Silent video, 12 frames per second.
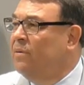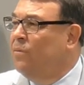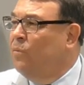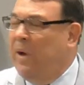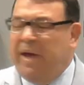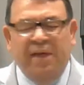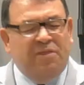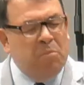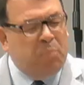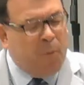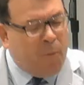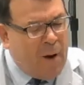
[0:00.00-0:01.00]
We get the
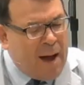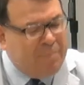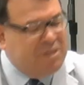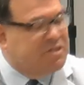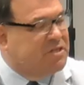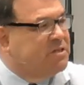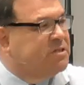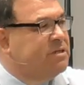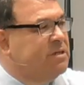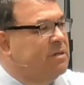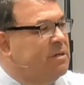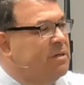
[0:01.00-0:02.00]
promises,
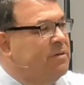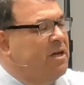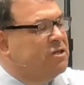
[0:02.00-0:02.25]
the